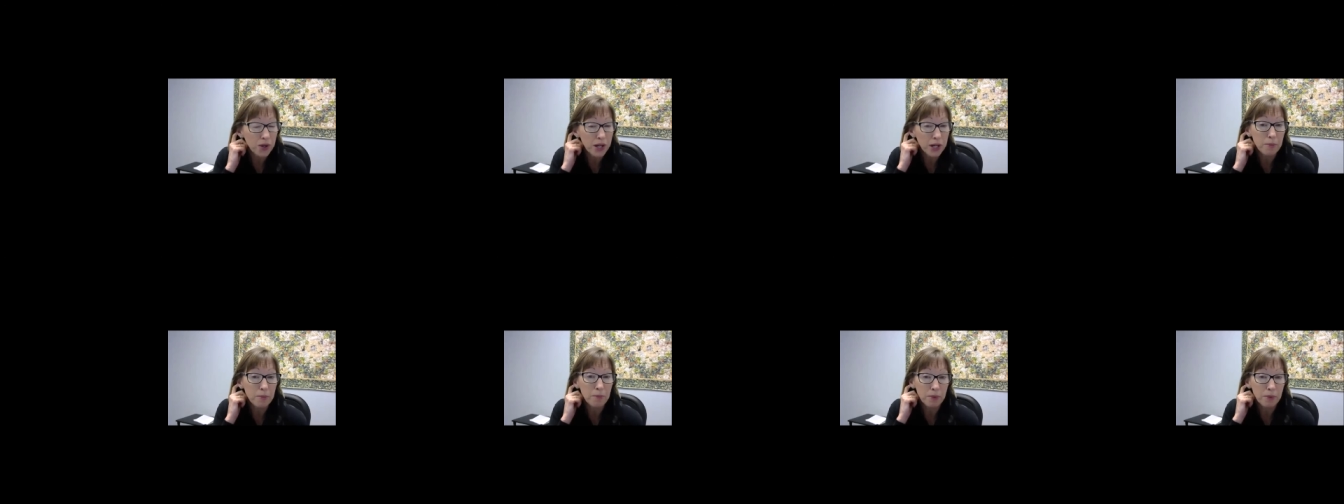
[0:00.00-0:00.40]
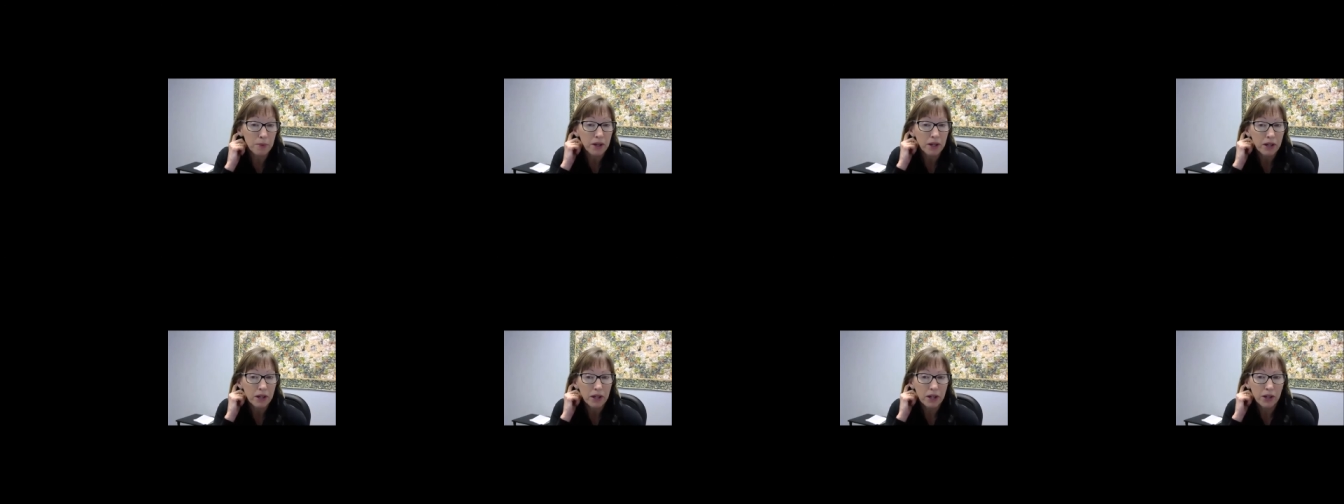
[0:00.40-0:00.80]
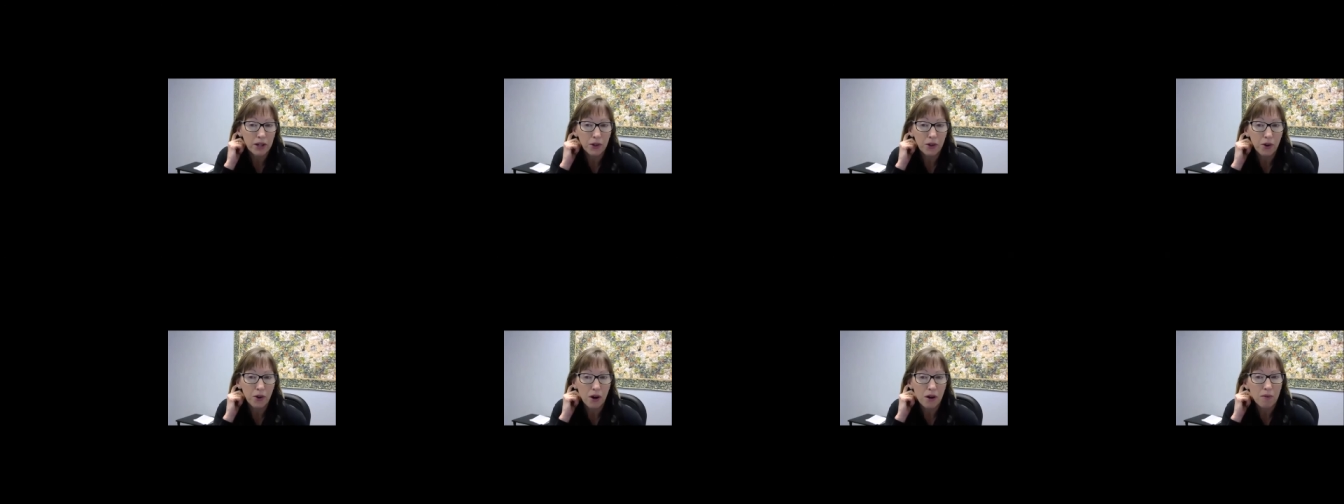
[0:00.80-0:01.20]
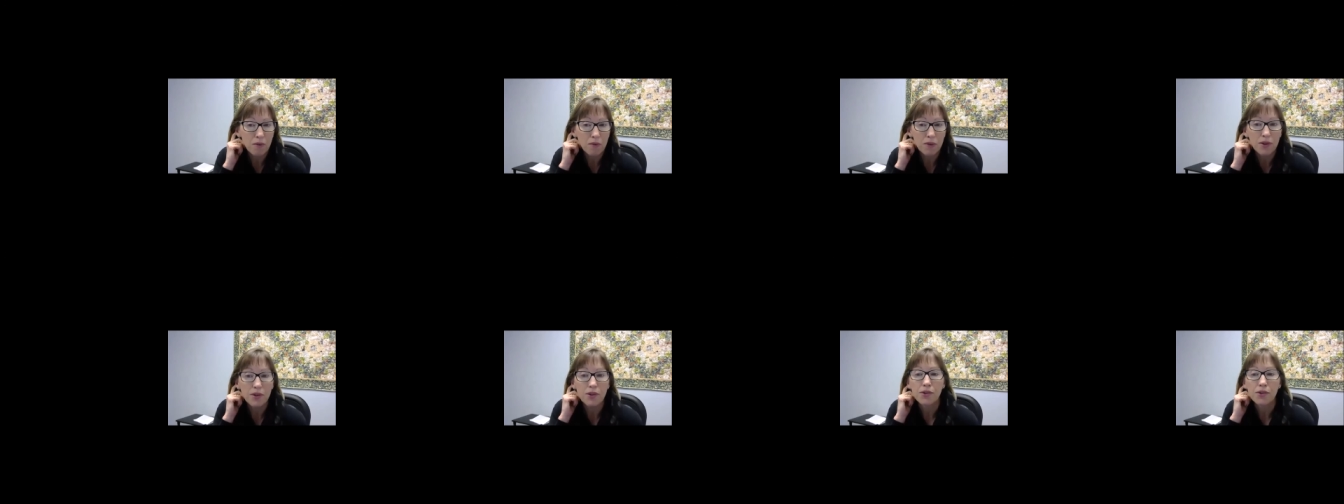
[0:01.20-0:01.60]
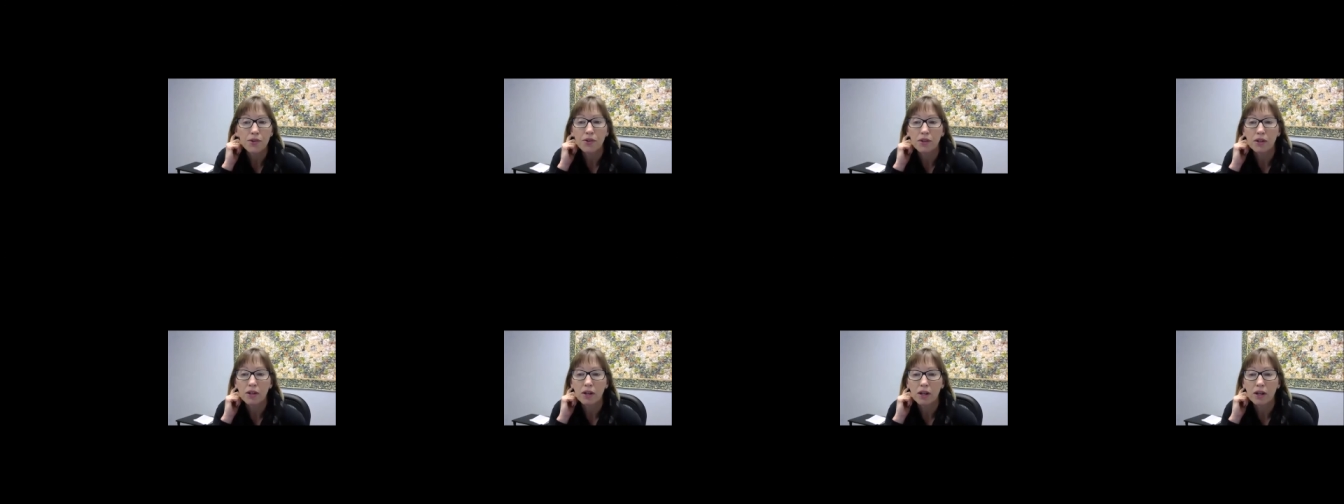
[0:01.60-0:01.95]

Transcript: keep in your office.